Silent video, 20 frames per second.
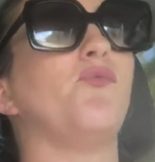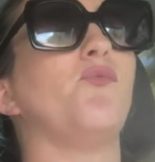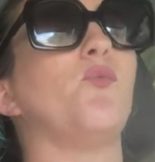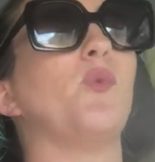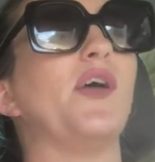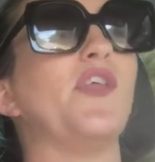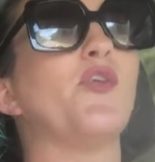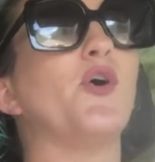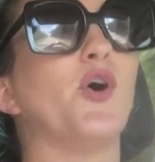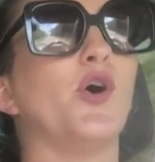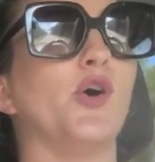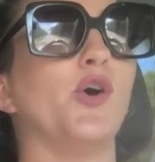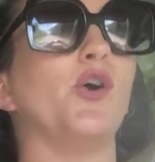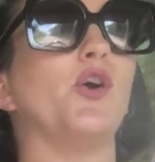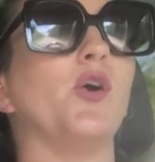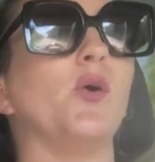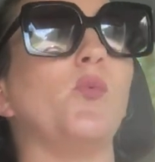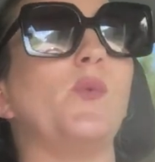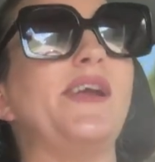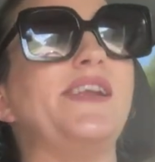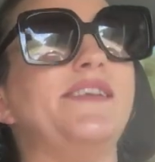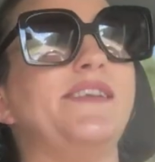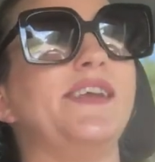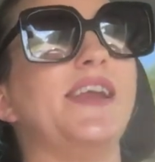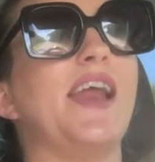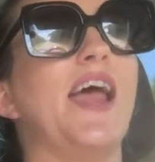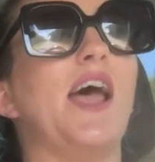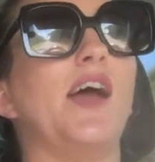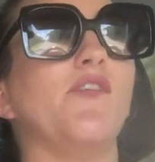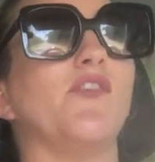with her, we
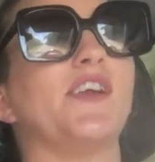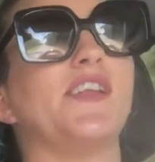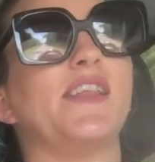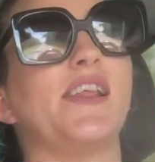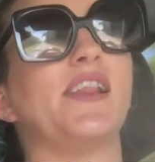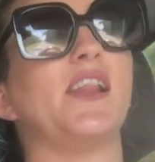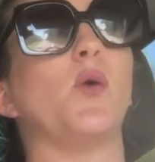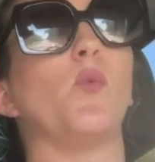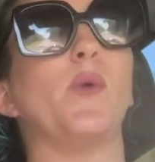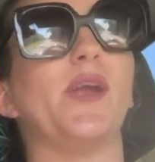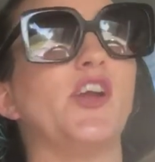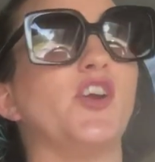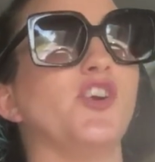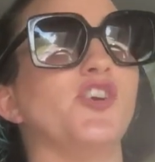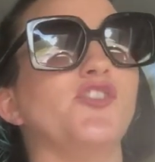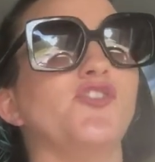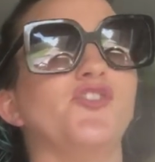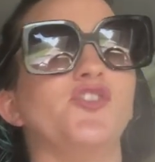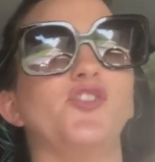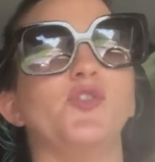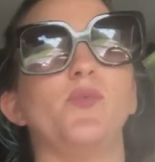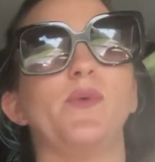did everything that we could do.